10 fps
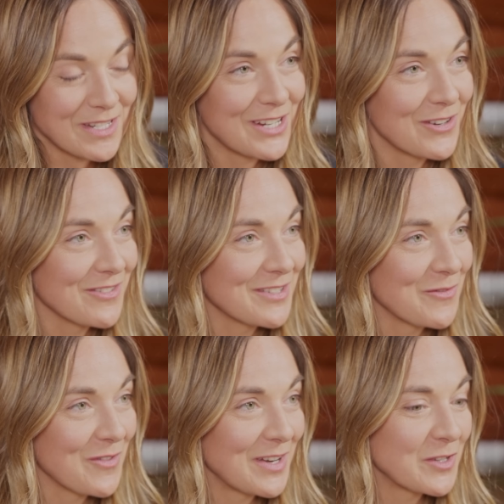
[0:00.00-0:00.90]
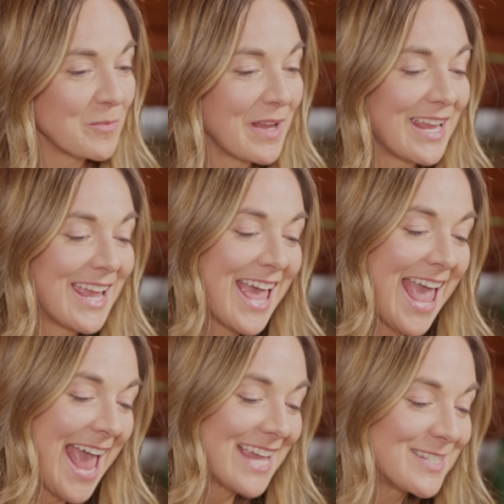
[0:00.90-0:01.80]
materials in front of me,
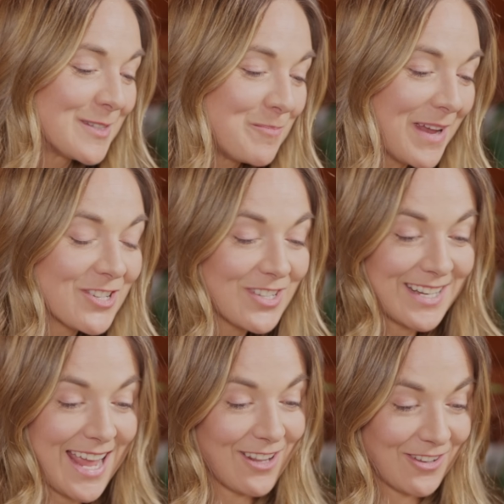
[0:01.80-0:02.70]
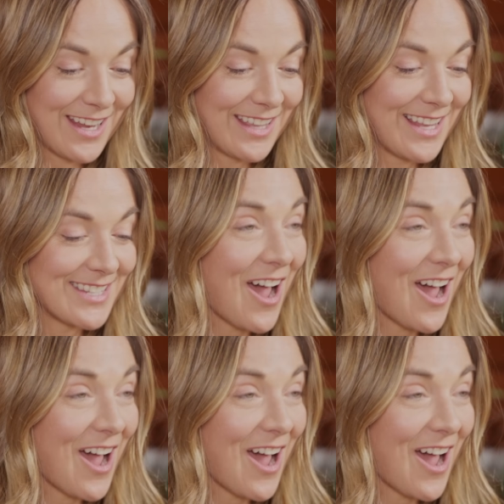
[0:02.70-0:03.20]
especially now looking at this,